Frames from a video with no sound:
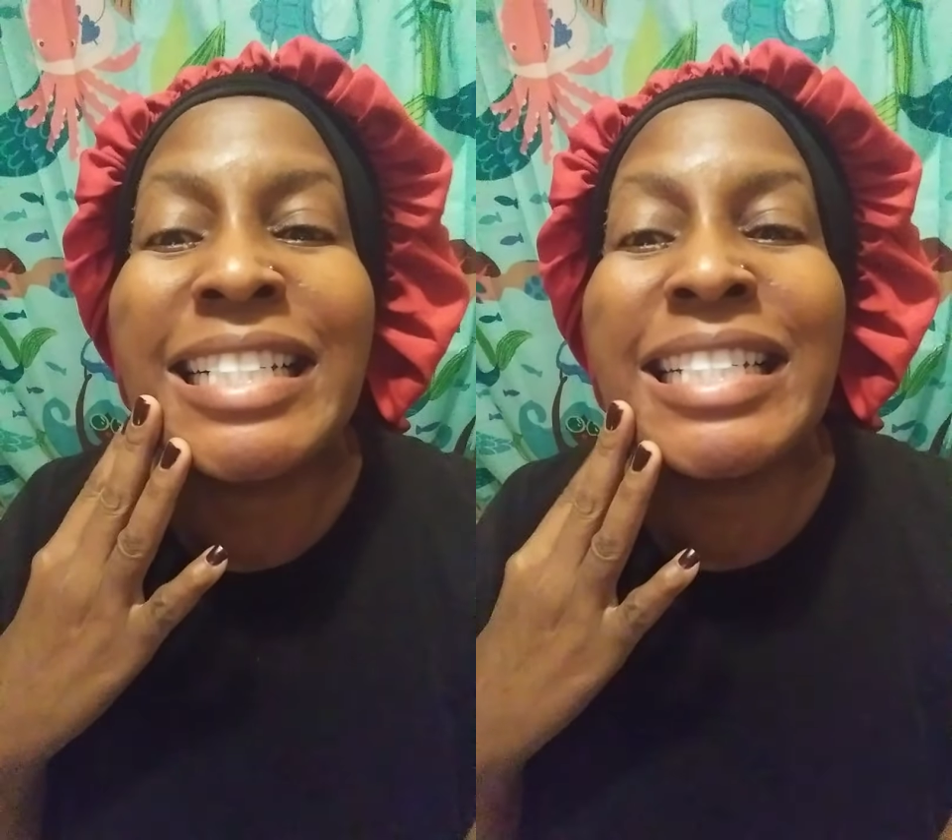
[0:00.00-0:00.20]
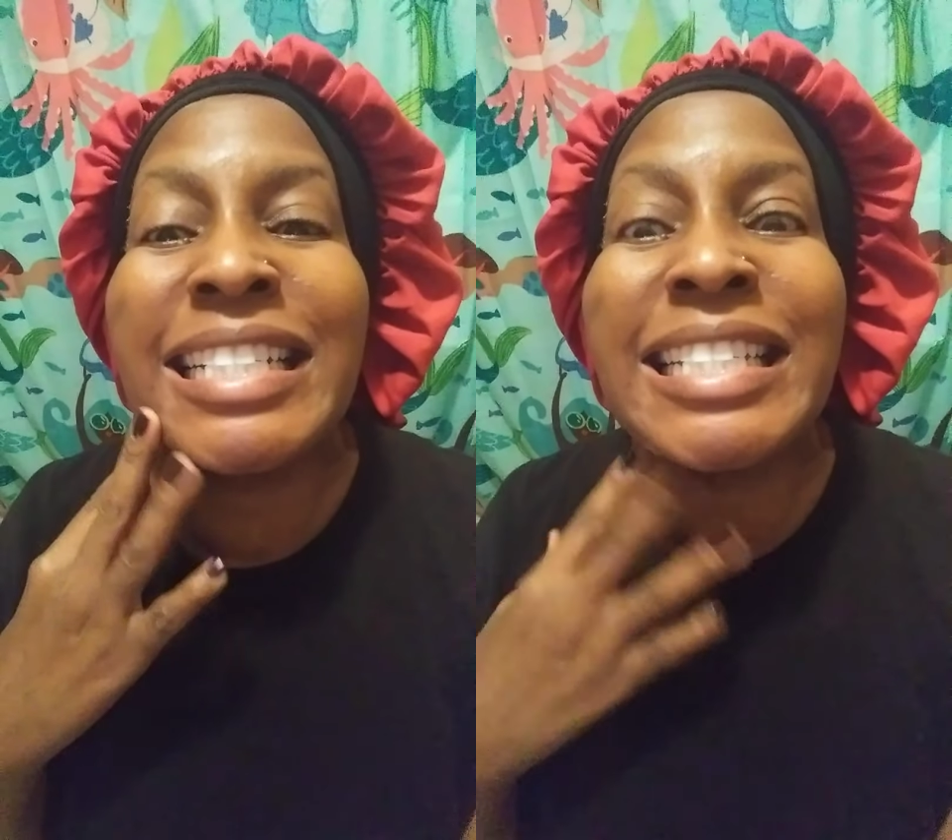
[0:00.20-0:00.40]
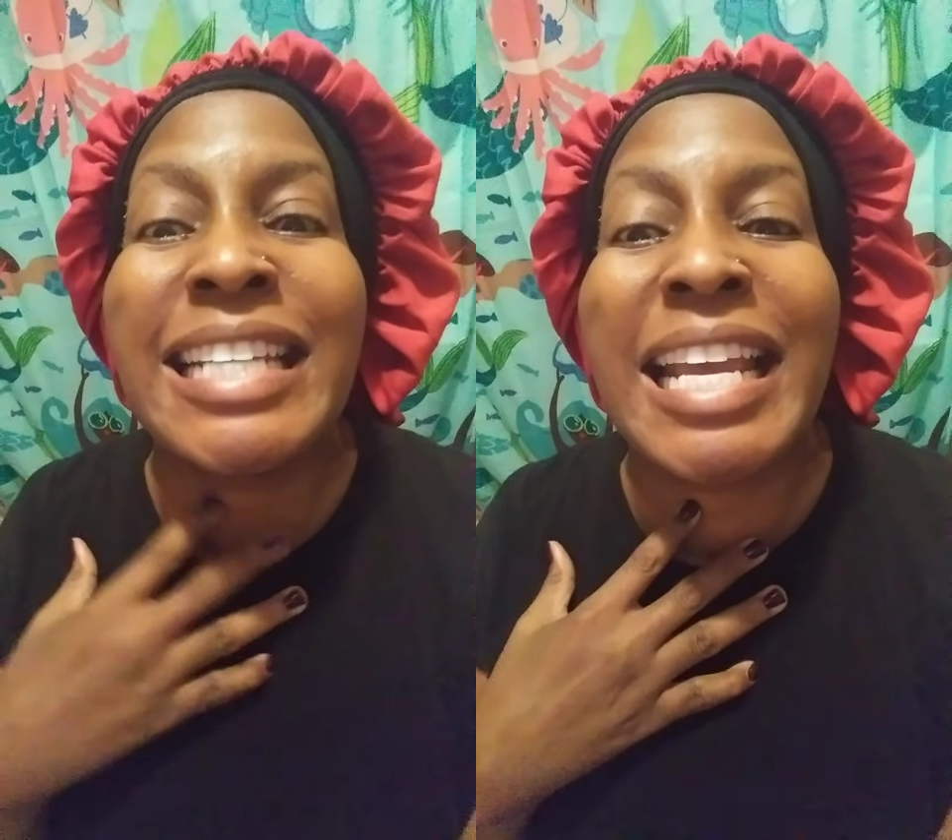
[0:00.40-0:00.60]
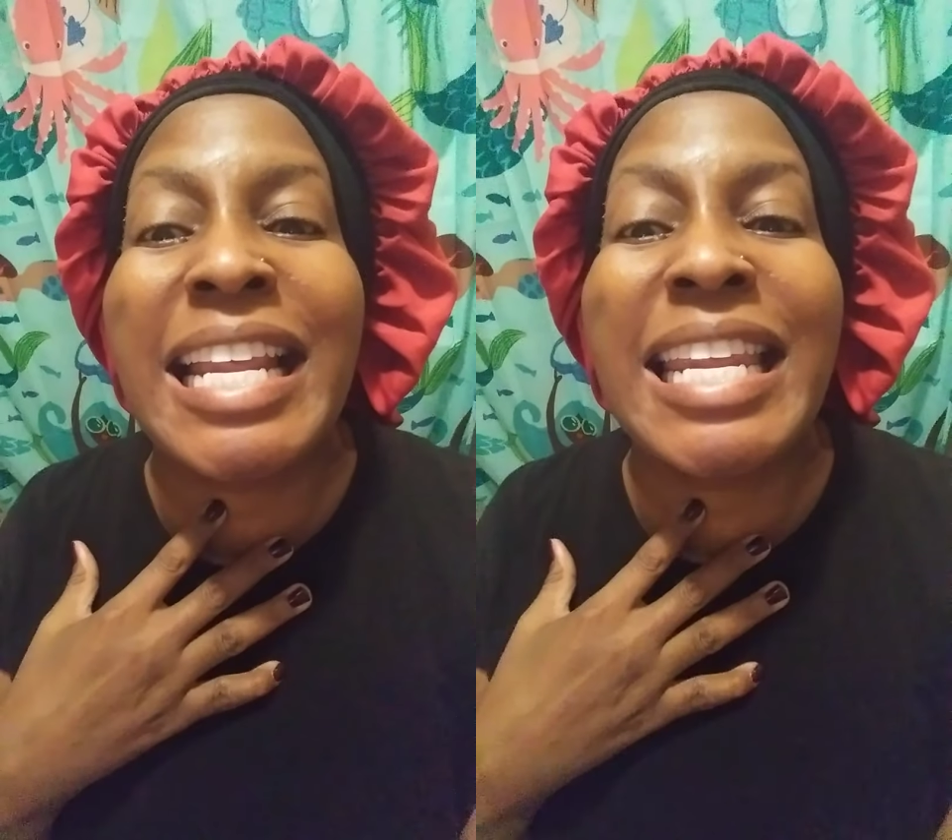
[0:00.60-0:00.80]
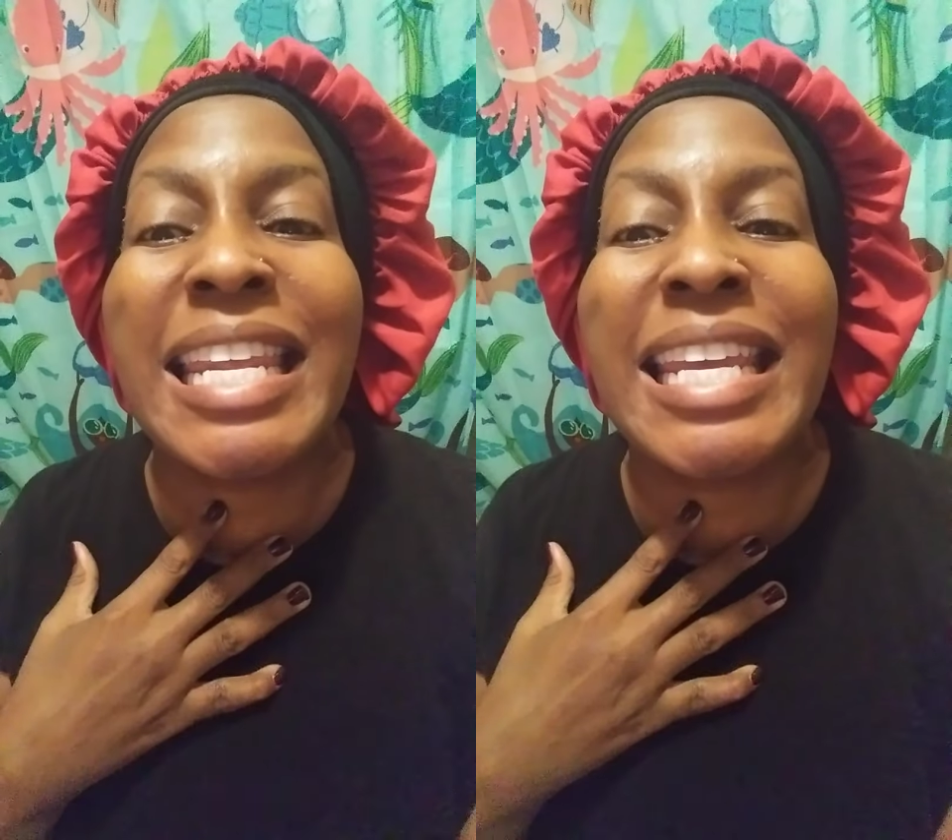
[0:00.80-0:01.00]
As you
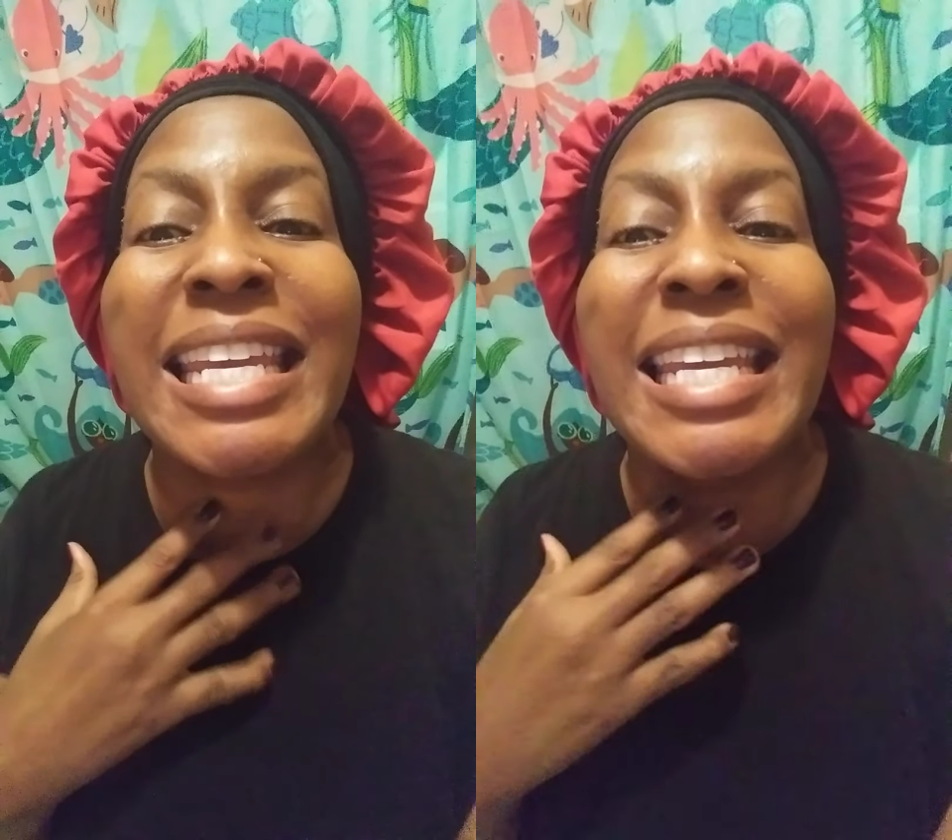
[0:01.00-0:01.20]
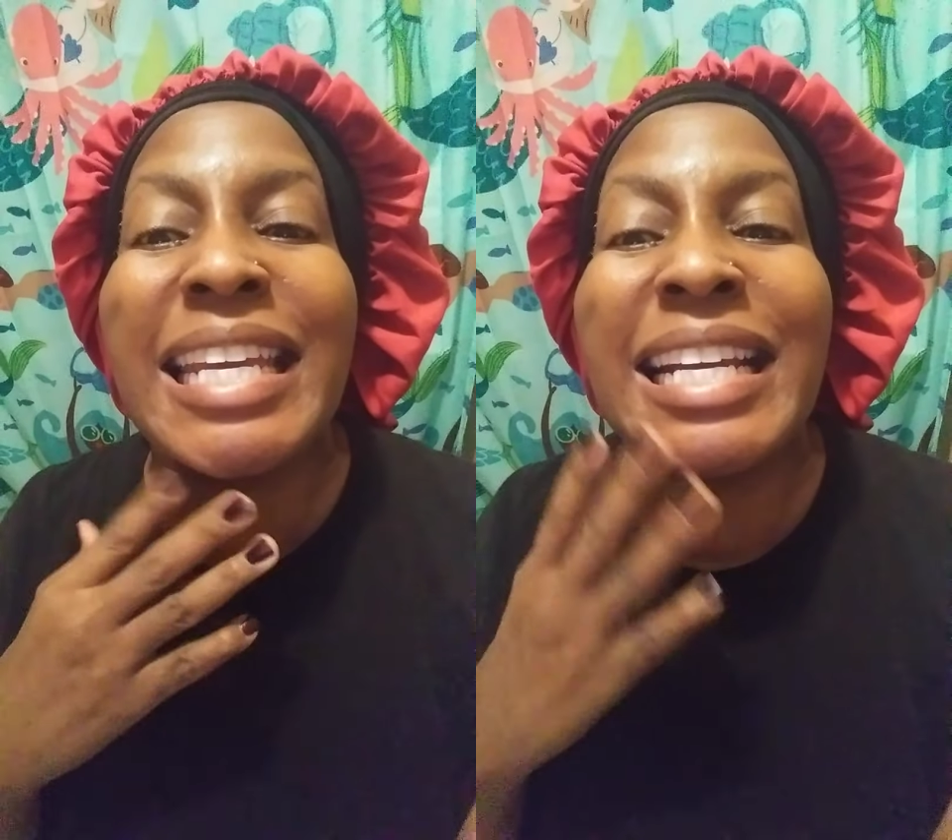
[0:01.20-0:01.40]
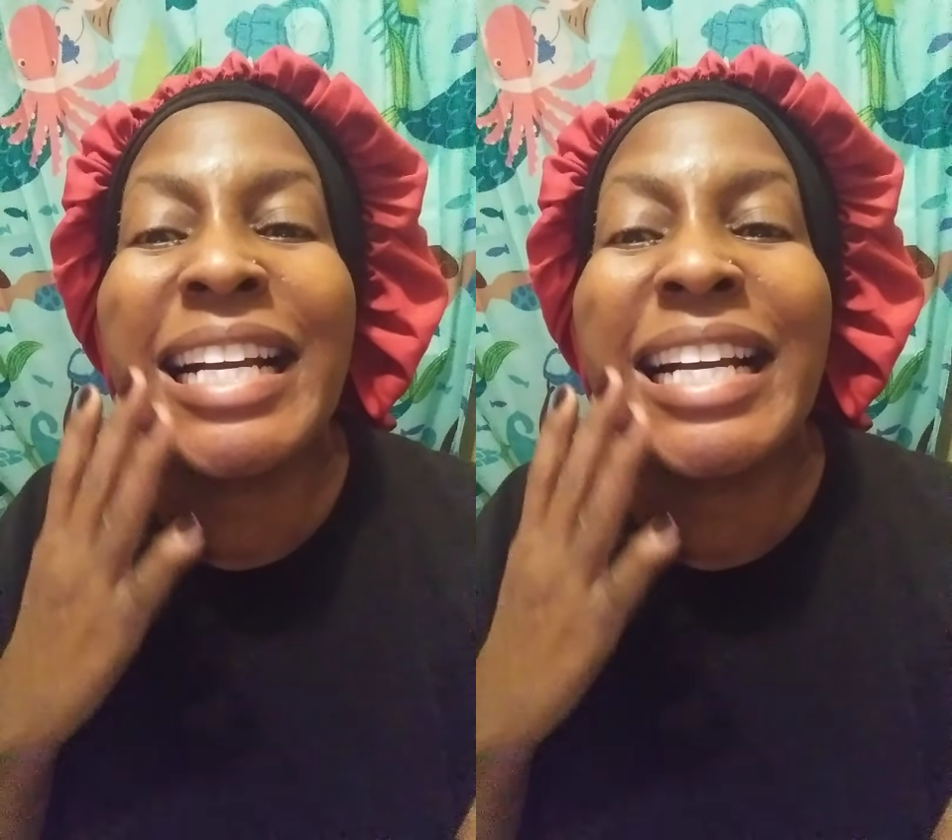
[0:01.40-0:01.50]
can see,